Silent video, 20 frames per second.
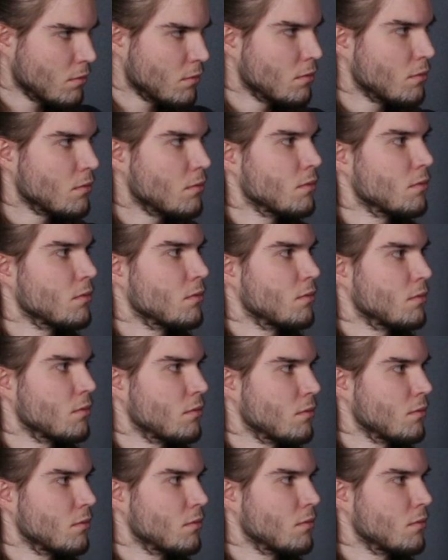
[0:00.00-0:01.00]

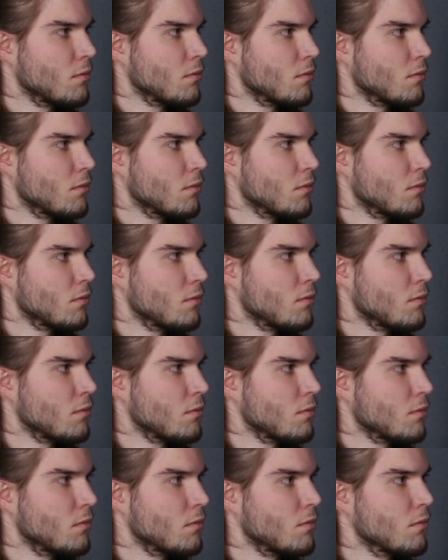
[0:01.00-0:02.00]

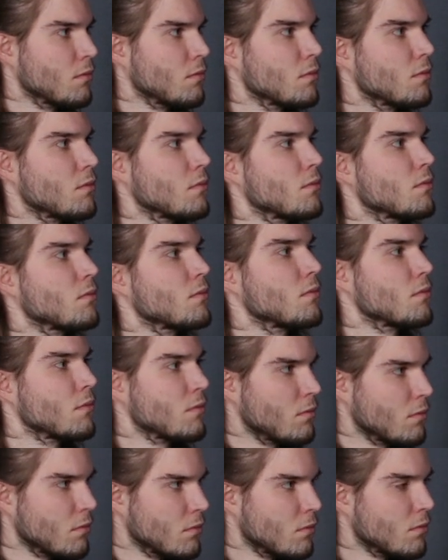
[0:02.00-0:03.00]

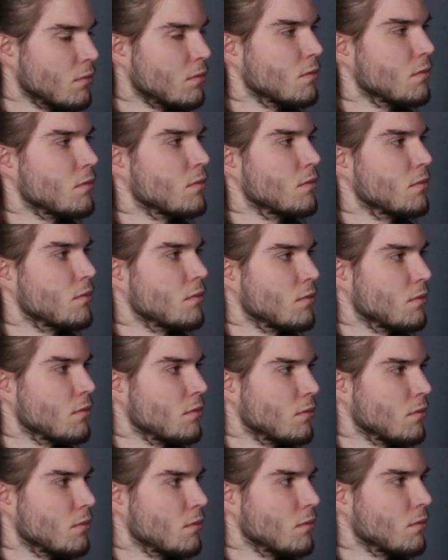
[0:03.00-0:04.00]

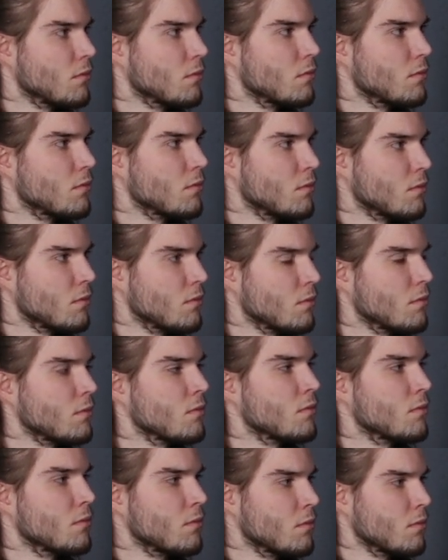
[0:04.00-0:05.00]

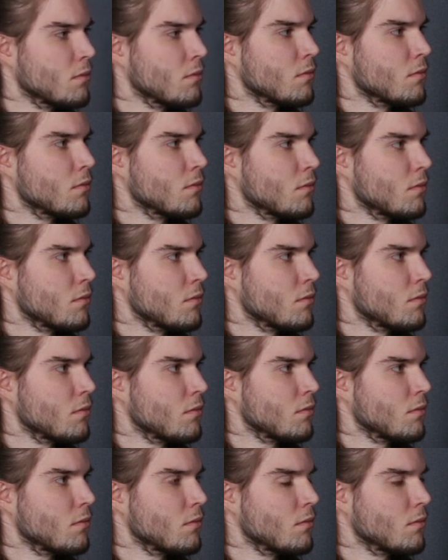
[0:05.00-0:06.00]

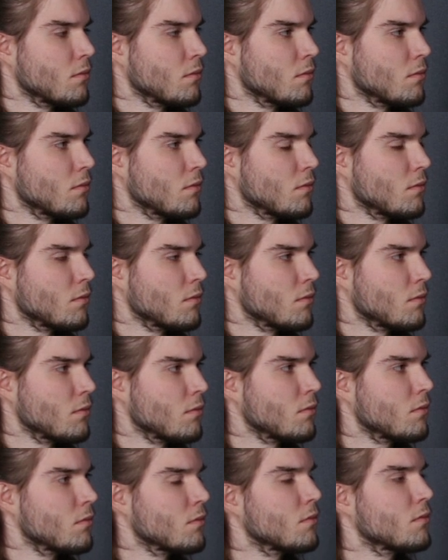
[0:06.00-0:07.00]

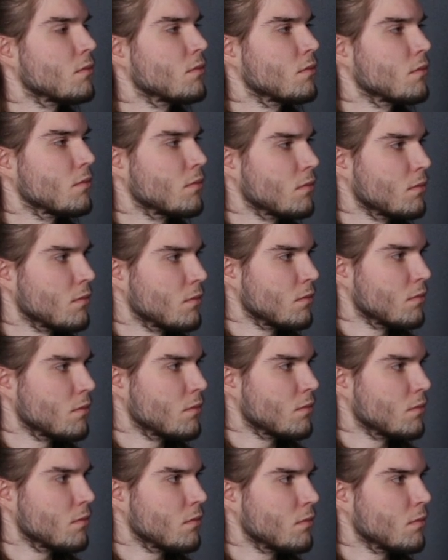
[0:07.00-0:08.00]
[no speech]